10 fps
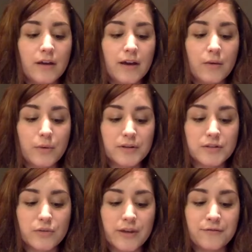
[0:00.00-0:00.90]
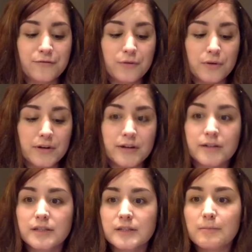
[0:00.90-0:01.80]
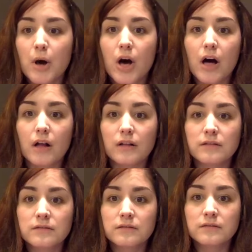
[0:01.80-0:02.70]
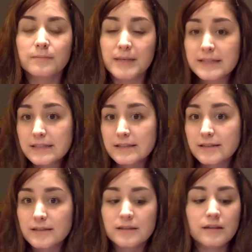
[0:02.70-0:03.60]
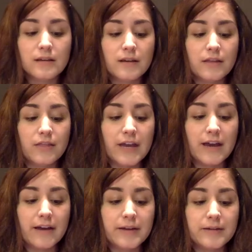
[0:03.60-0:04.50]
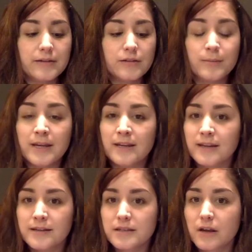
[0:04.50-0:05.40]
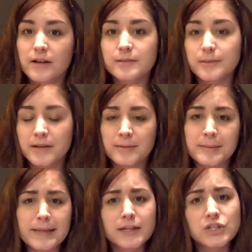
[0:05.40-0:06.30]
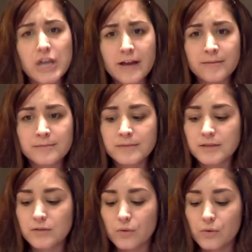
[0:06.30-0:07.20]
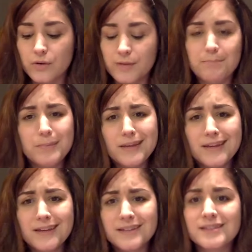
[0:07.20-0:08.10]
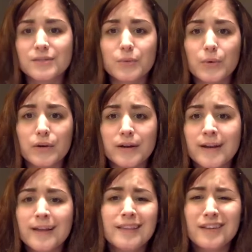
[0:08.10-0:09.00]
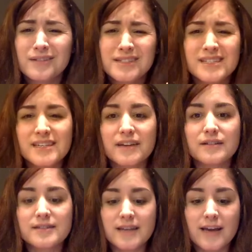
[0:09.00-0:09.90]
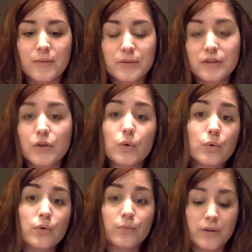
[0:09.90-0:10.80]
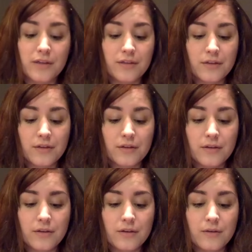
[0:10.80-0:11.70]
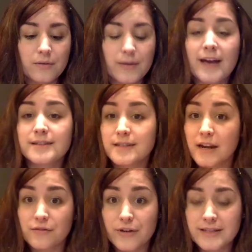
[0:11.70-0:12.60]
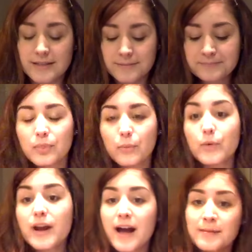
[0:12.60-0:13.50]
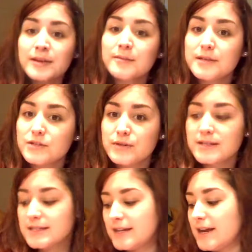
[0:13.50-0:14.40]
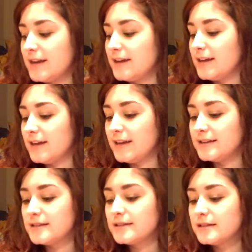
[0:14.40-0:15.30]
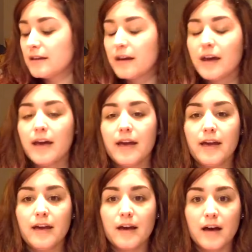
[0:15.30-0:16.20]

It works great for small pieces that you may need as a cosplayer, maybe like gems or beads or little details that would look cool with casted out of resin. What I'm going to be doing today is a